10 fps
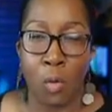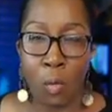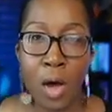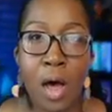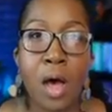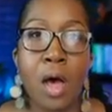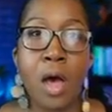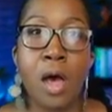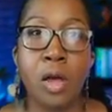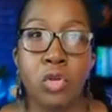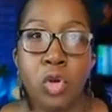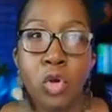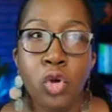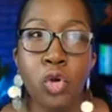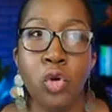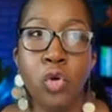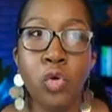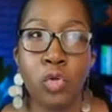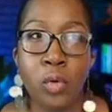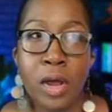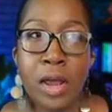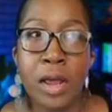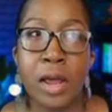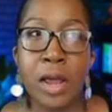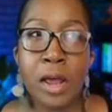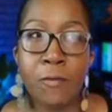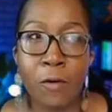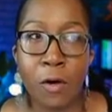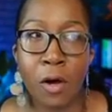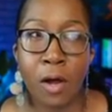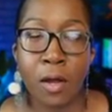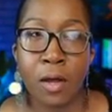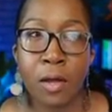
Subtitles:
1, 2, 3, 4.